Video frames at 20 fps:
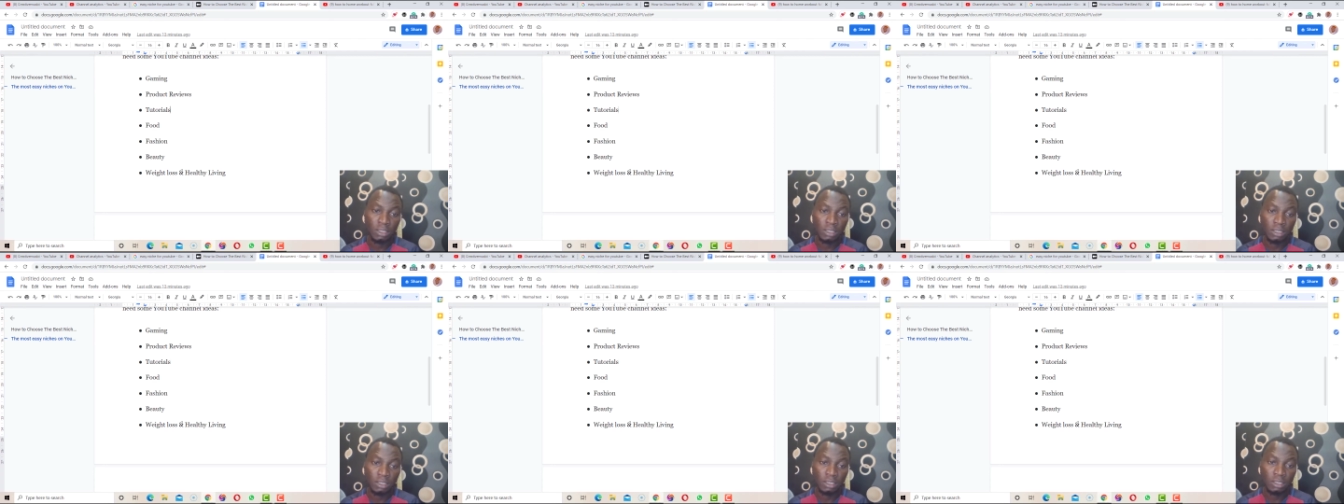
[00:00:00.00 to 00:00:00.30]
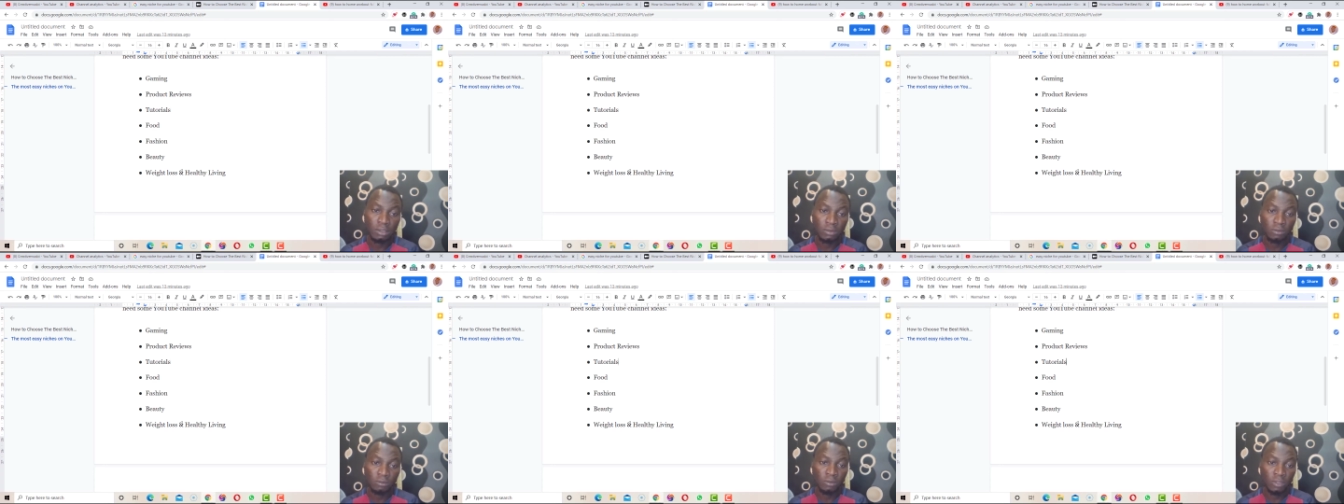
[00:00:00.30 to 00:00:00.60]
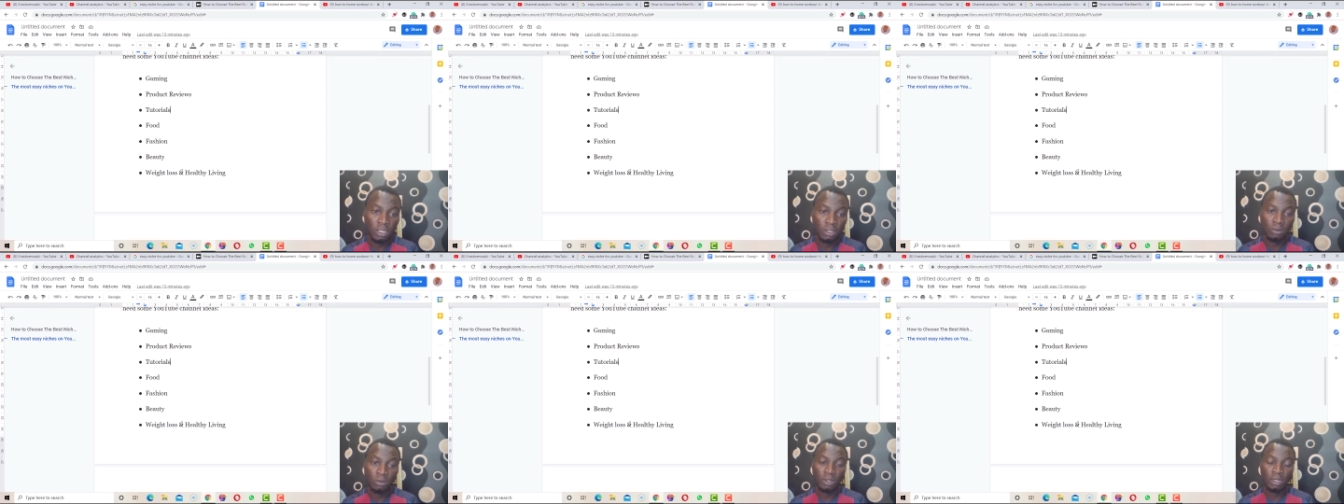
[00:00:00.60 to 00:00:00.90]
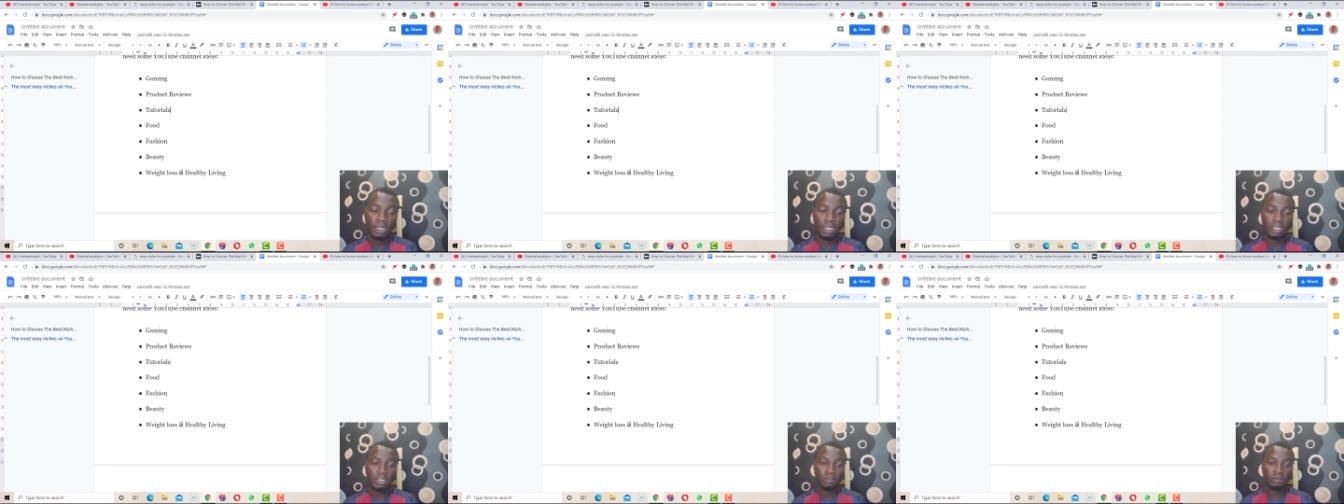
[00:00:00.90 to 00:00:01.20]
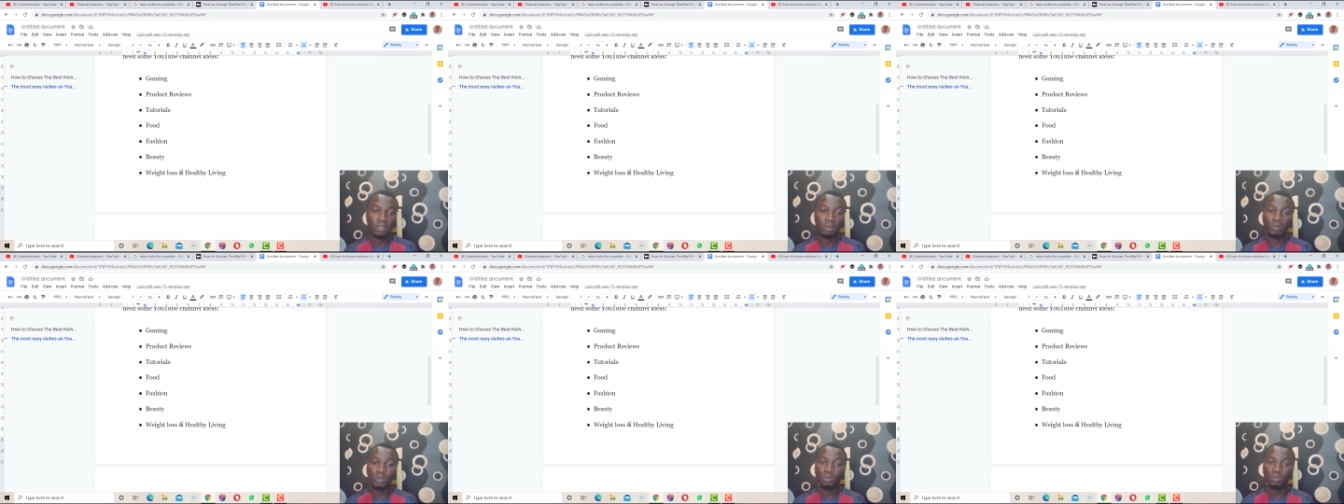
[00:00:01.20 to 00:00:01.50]
is very lucrative
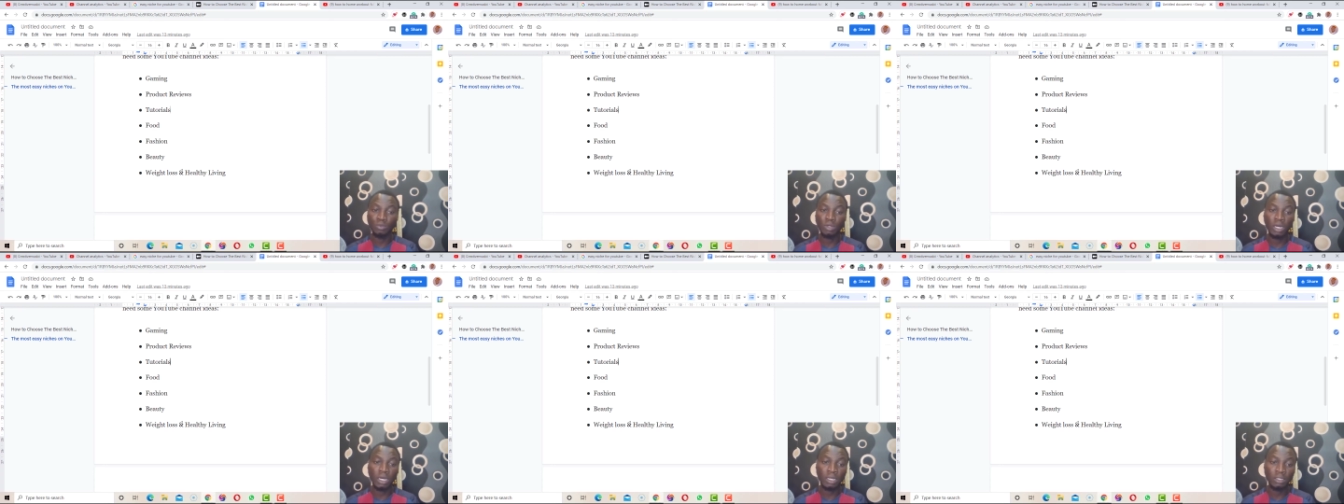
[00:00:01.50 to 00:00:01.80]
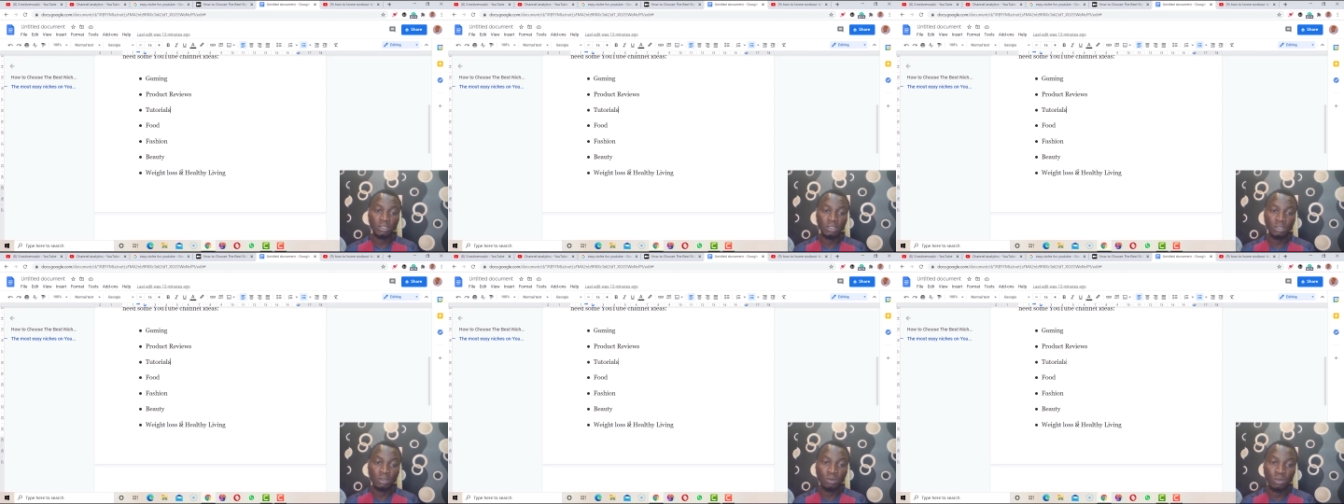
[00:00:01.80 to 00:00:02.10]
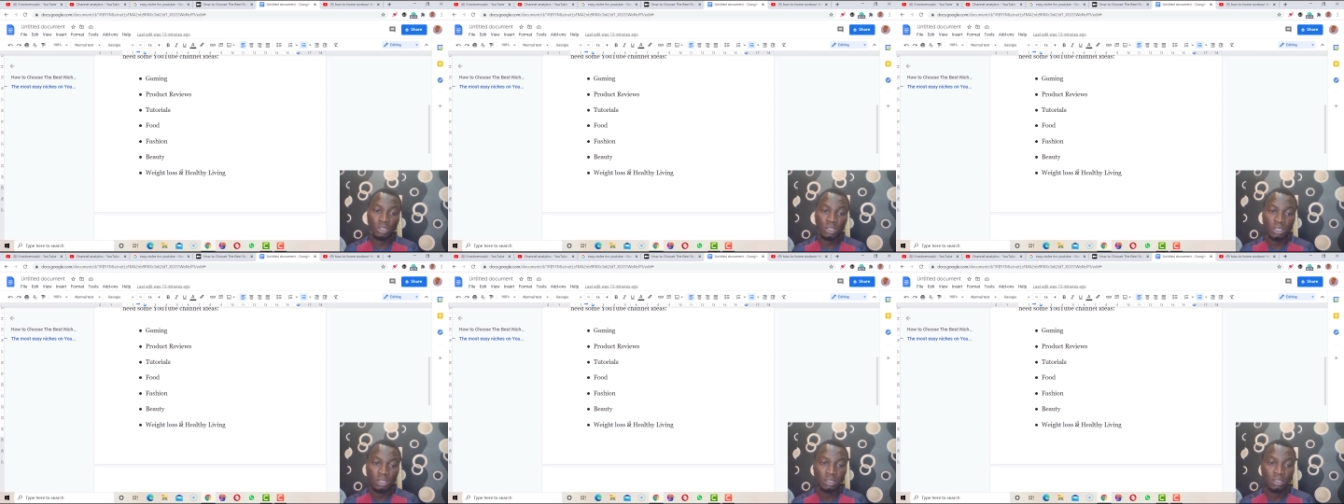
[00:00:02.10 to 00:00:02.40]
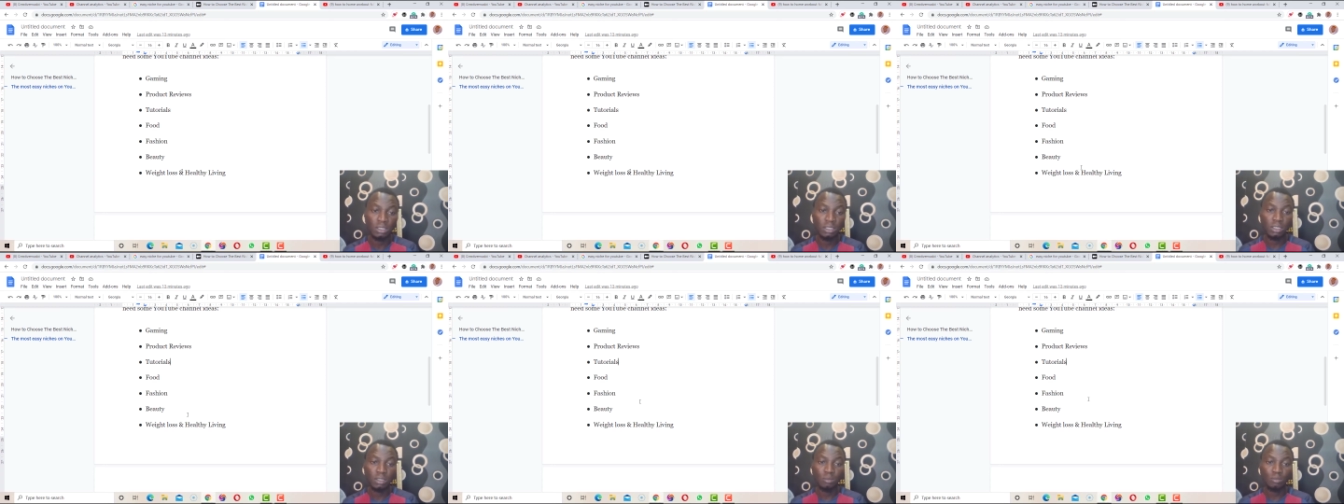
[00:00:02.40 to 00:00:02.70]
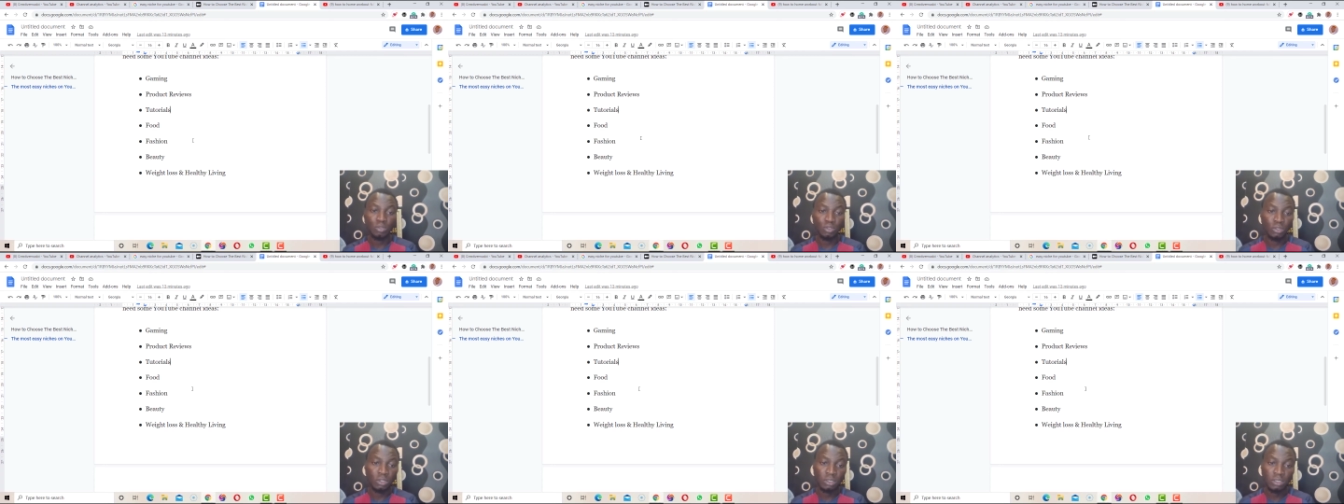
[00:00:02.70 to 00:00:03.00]
and people are actually watching
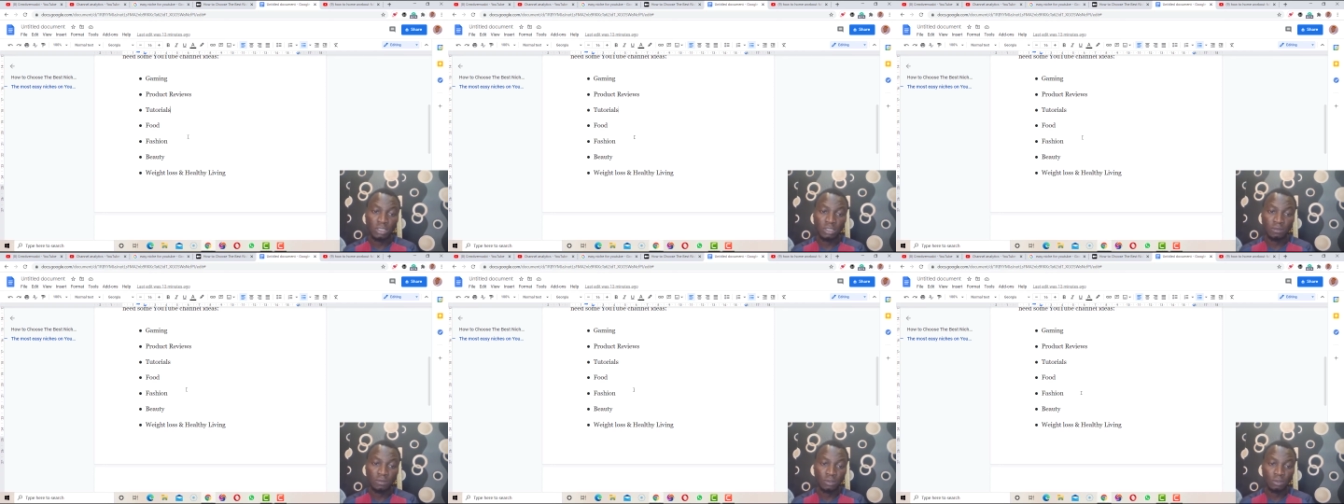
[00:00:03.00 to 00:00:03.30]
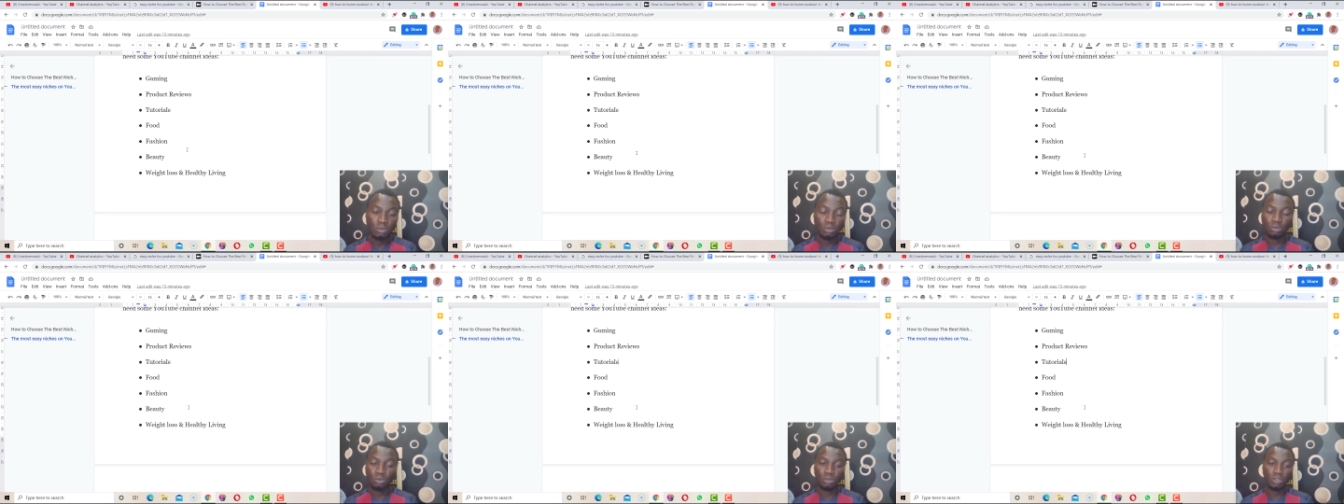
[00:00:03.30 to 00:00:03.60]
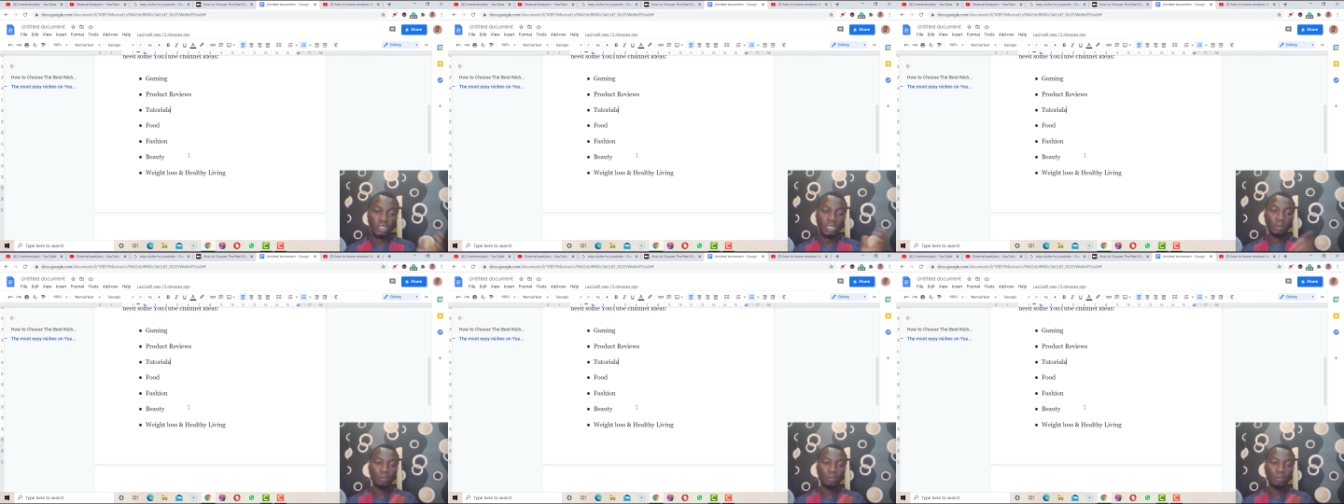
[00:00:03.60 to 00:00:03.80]
product review tutorial,